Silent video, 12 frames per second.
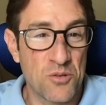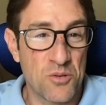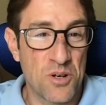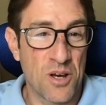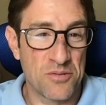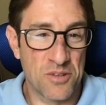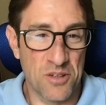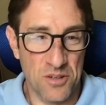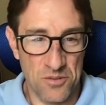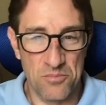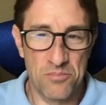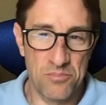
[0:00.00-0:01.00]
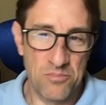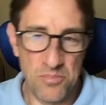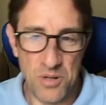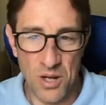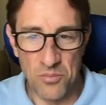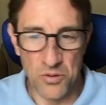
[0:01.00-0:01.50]
you would have to
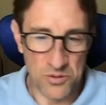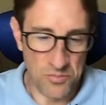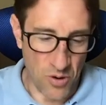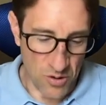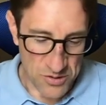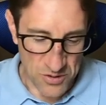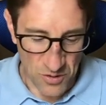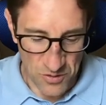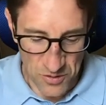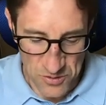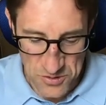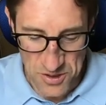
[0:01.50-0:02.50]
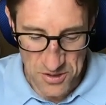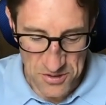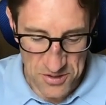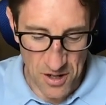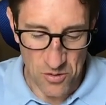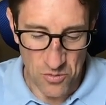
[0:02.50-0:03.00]
be able to parse all those things
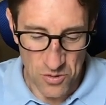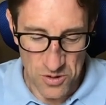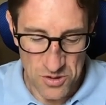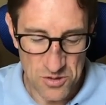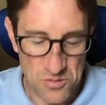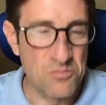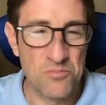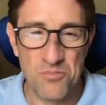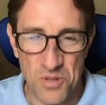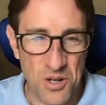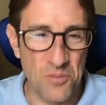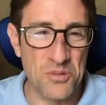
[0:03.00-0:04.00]
out, which becomes